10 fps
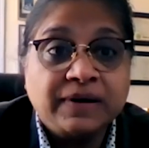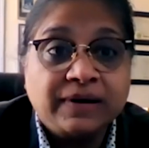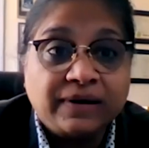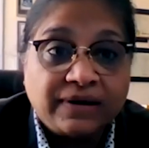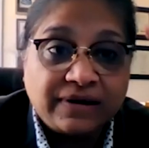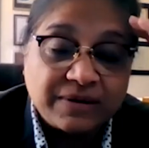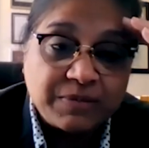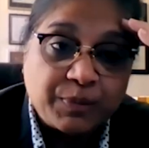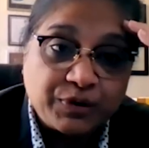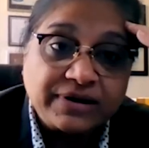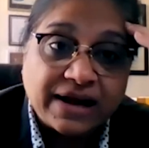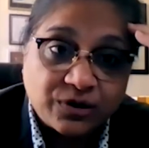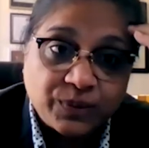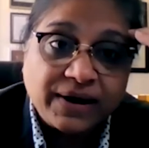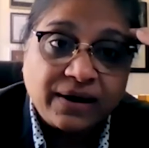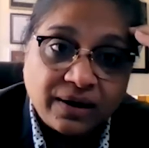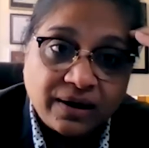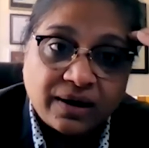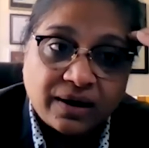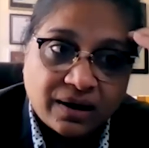Right. Let me put it that way.
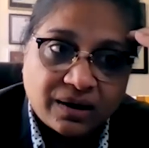Right.